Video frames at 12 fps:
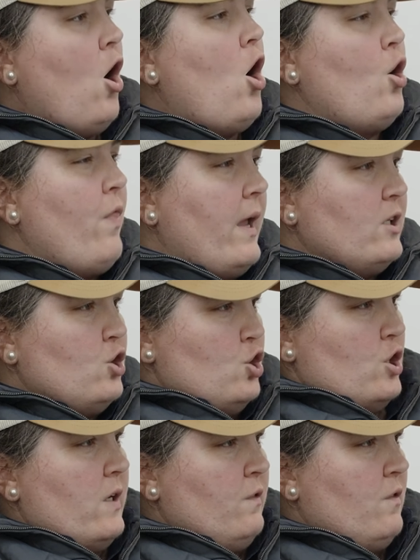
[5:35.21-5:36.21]
are they
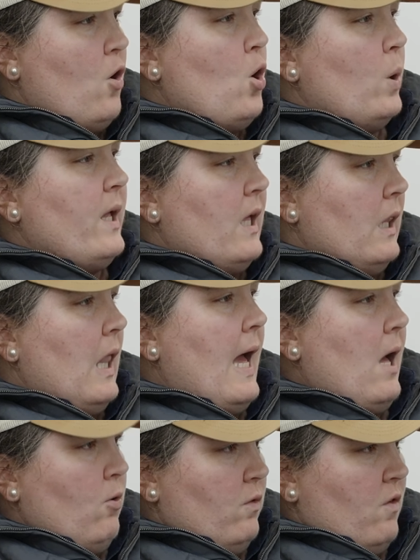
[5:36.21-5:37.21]
just only
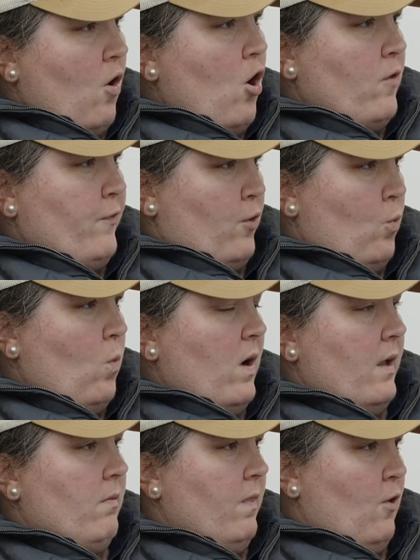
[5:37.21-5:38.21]
allowed to offer
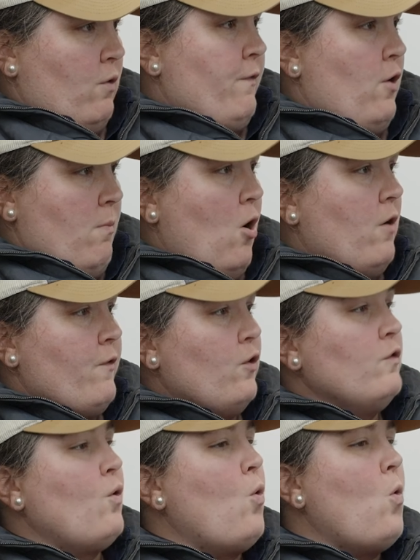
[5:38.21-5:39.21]
what their firm
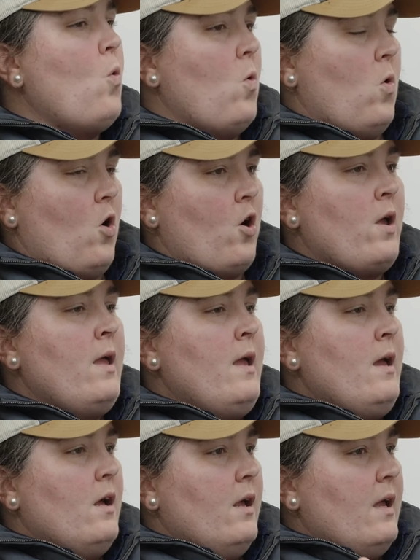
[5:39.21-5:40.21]
offers? Or
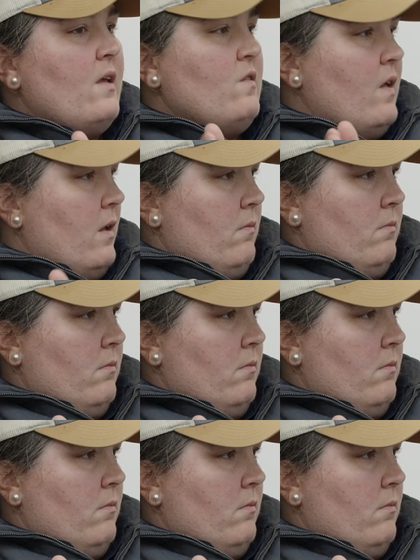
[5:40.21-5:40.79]
is it,